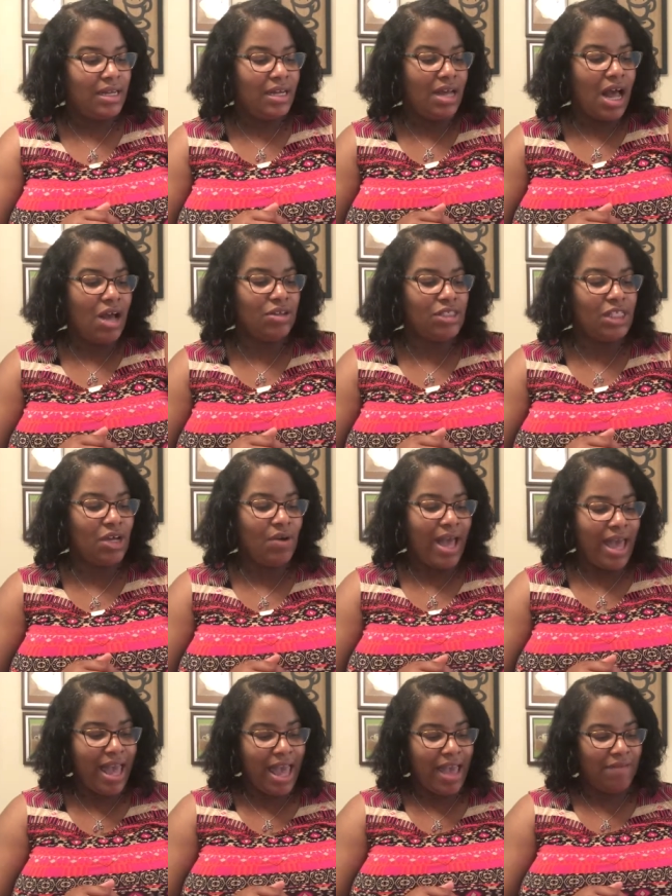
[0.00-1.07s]
Also, I
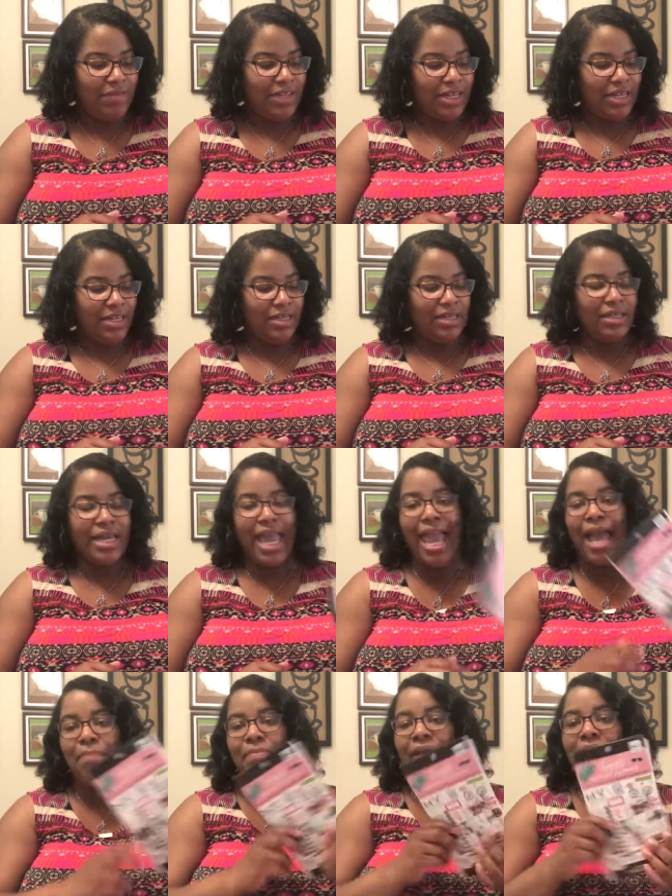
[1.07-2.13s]
have the
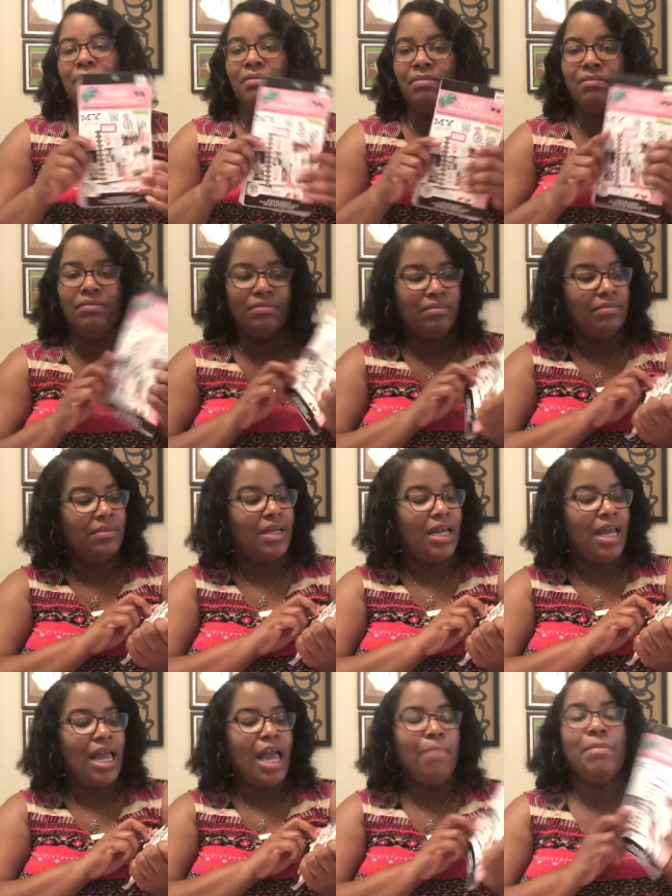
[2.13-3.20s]
Happy
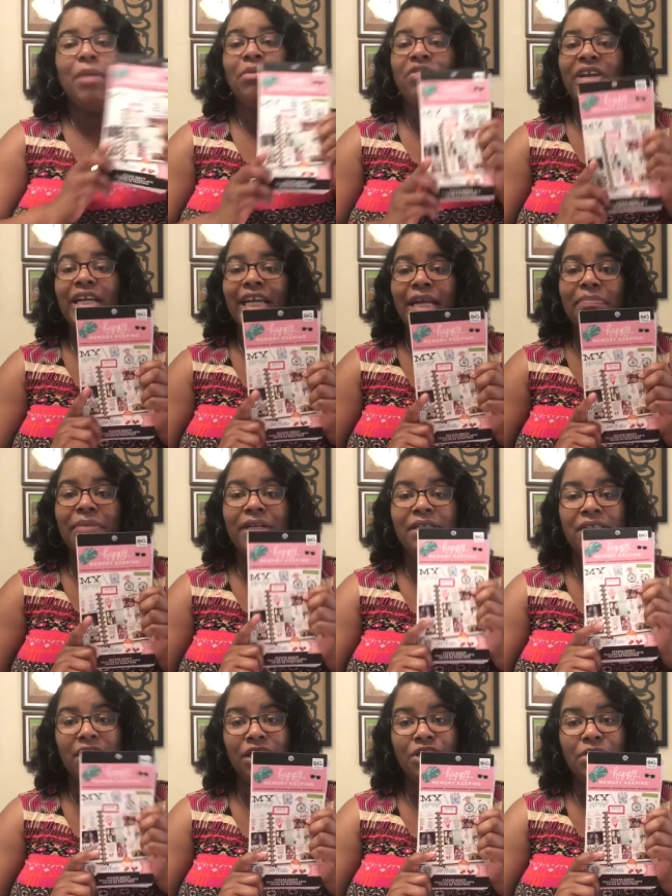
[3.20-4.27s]
Memory Keeping
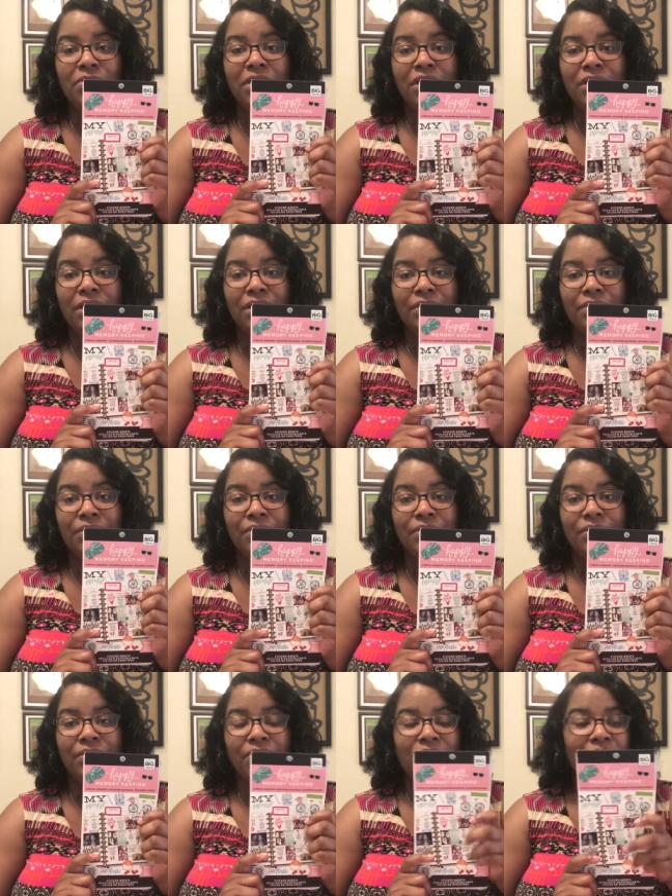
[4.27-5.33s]
sticker book.
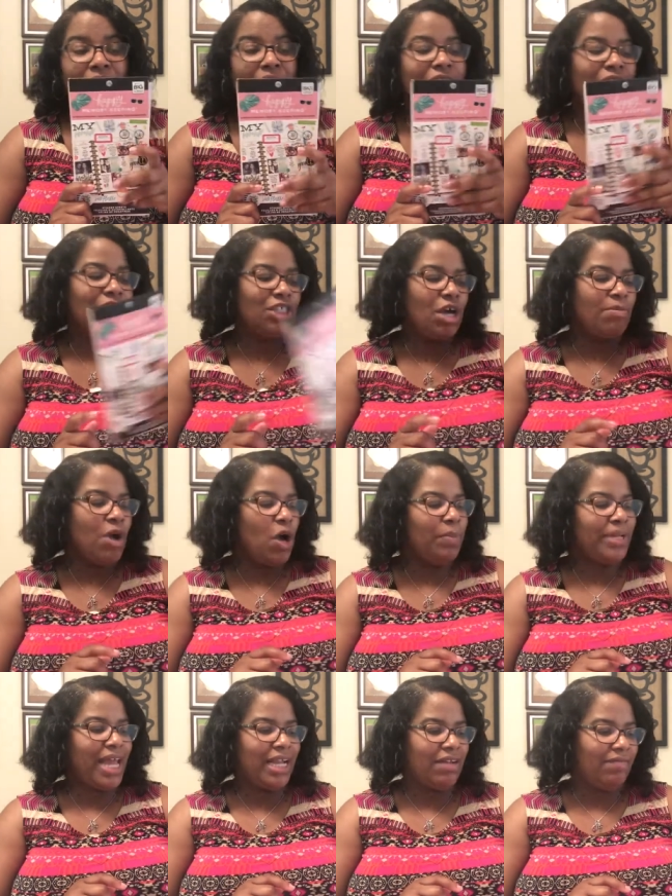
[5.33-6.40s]
So I'm hoping
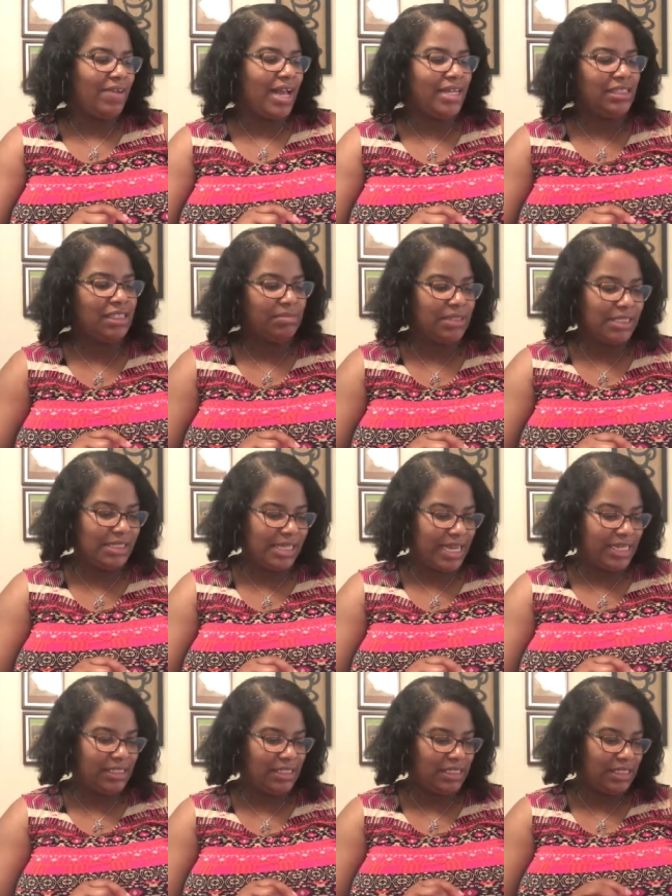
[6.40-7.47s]
I can find some little
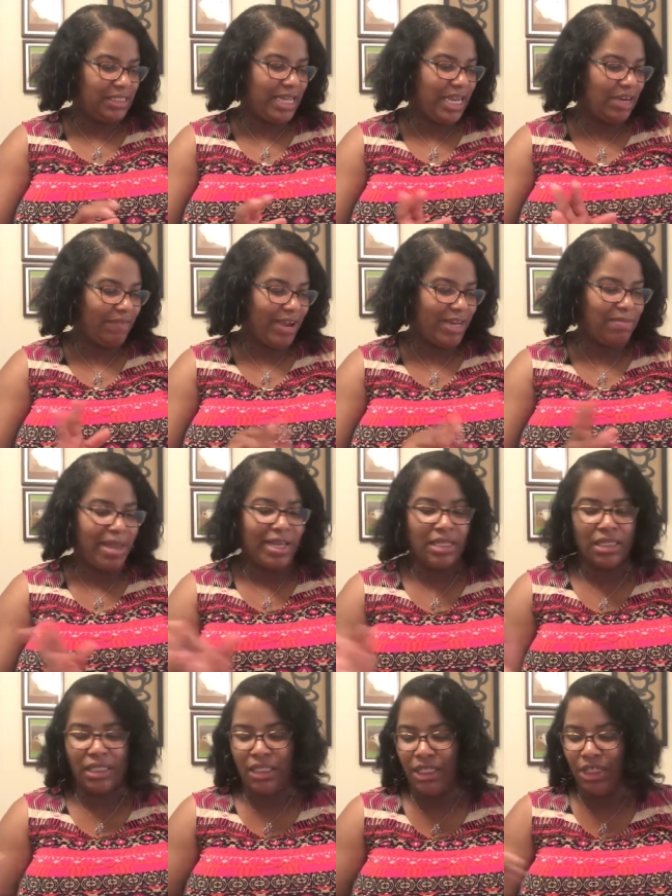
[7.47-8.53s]
things to just decorate and make it
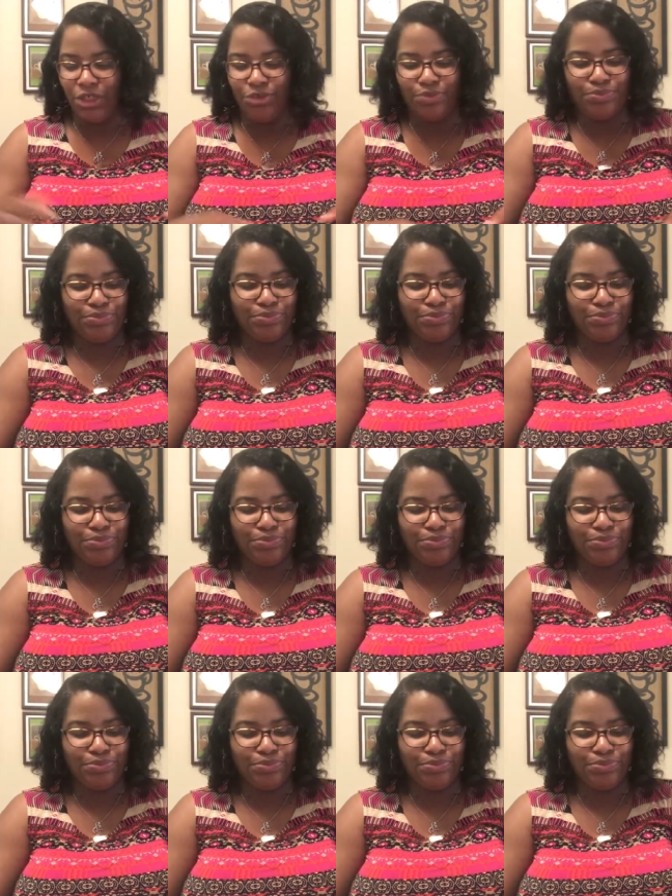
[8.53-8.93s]
look cute.